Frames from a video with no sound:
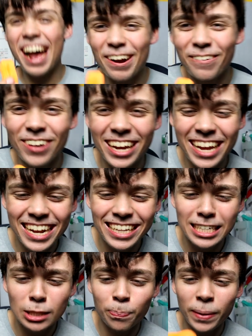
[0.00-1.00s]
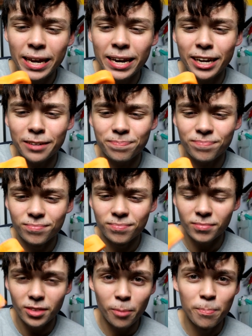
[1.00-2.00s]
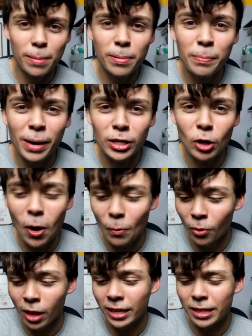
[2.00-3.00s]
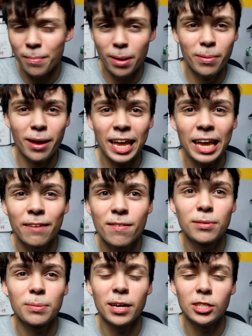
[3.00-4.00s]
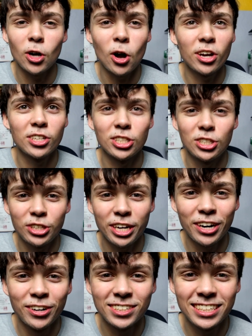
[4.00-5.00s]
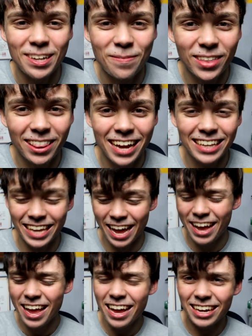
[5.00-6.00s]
I don't want to eat this peanut. Maybe my dog will like them. Maybe I can give them to my dog as a treat or something like that.